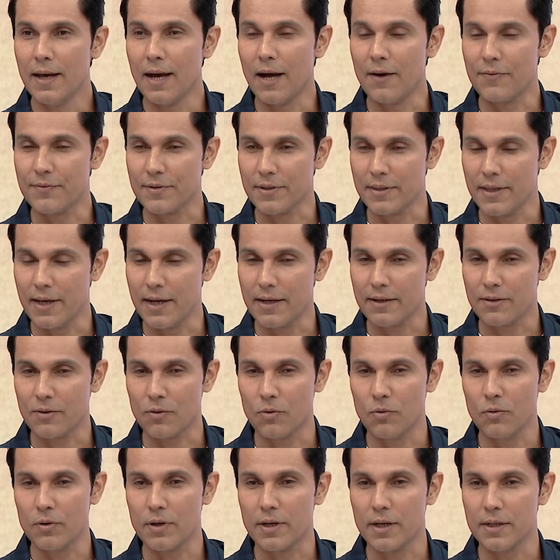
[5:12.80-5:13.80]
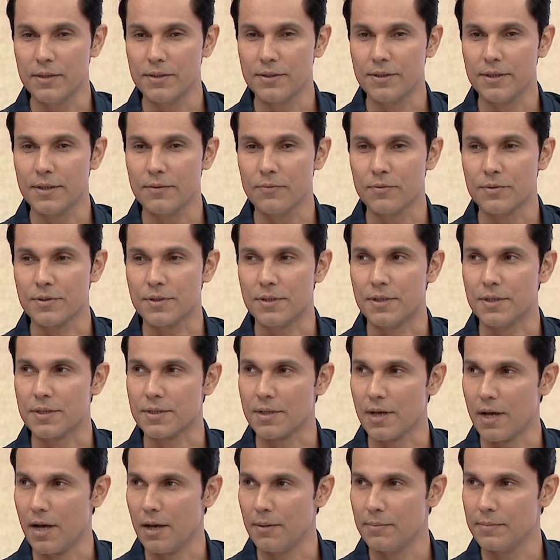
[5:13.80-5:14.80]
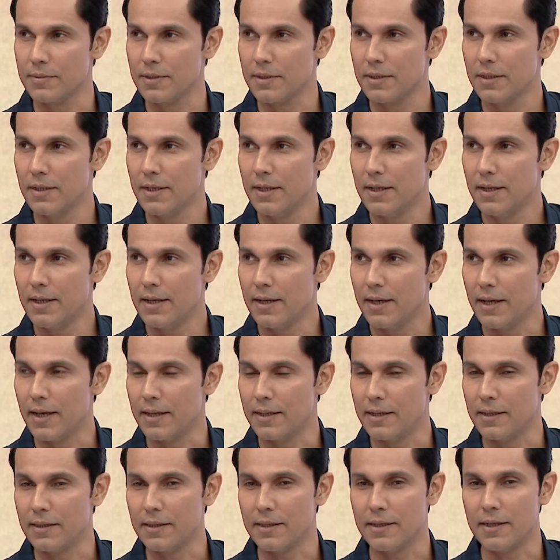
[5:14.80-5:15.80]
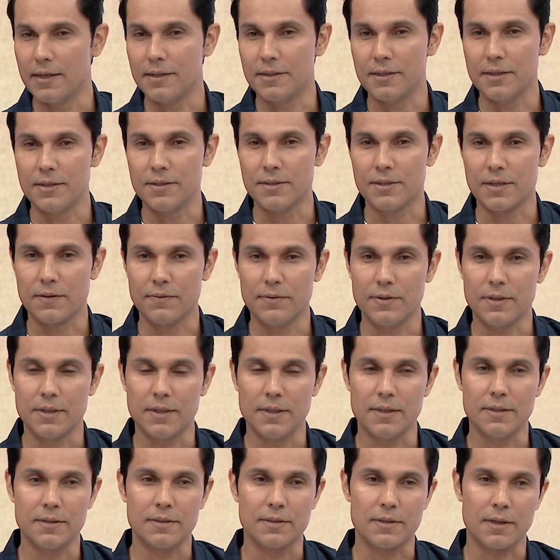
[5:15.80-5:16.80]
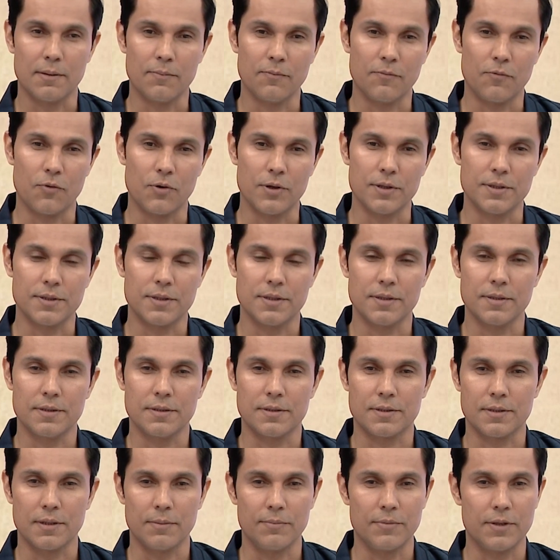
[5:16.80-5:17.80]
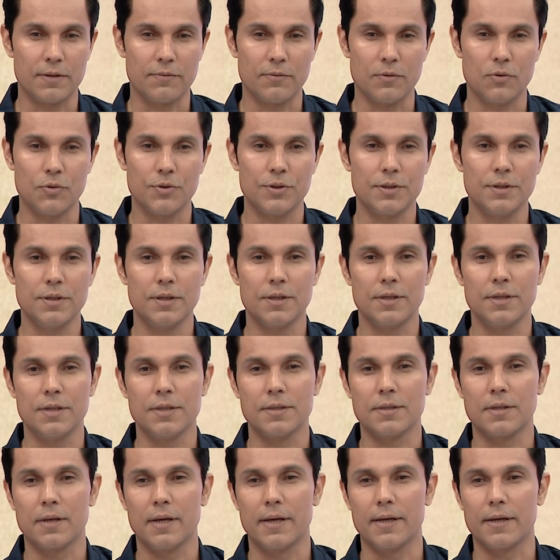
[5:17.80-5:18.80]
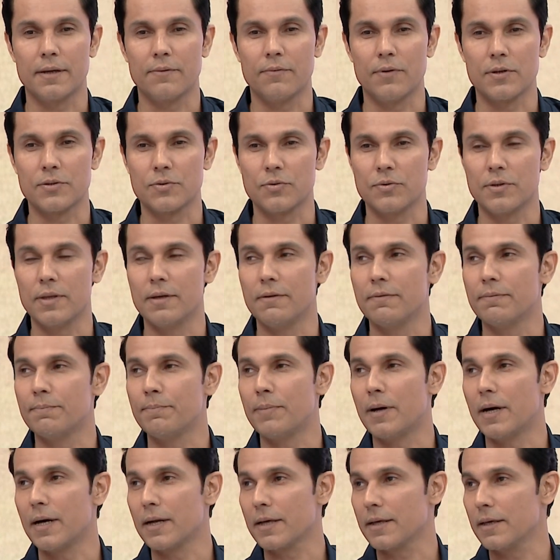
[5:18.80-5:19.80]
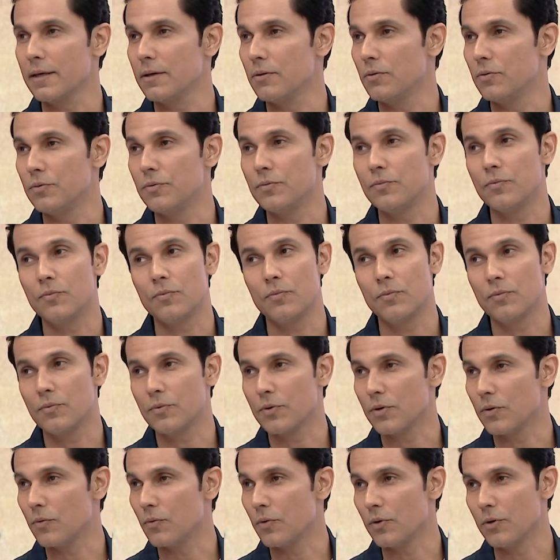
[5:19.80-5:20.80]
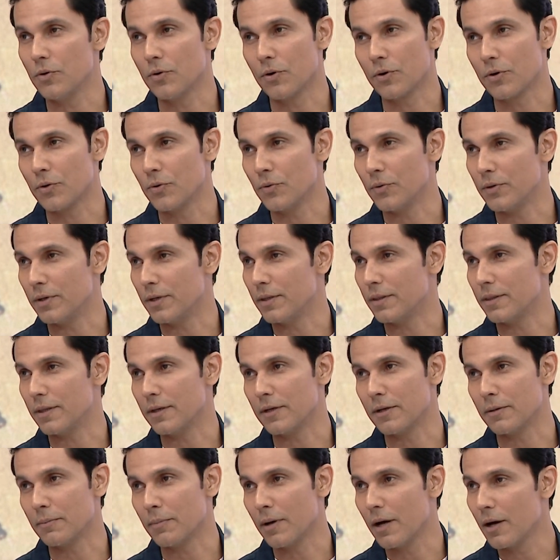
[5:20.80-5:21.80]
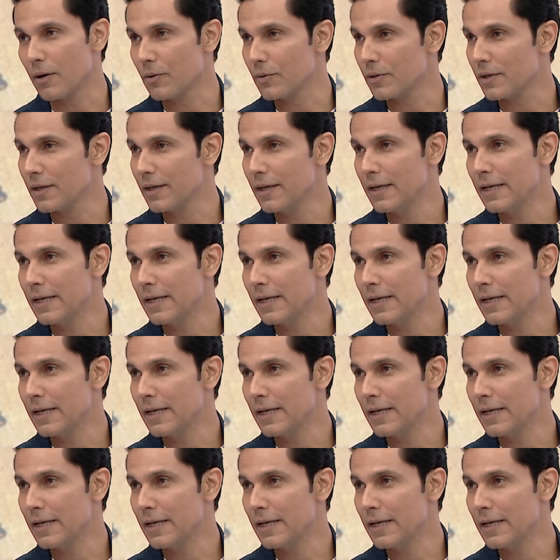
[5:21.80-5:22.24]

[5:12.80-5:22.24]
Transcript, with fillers: After that, the whole country was disarmed. And in the 1870s, some voices, some revolutionaries like Vasudev Phadke, who you would not know anything about,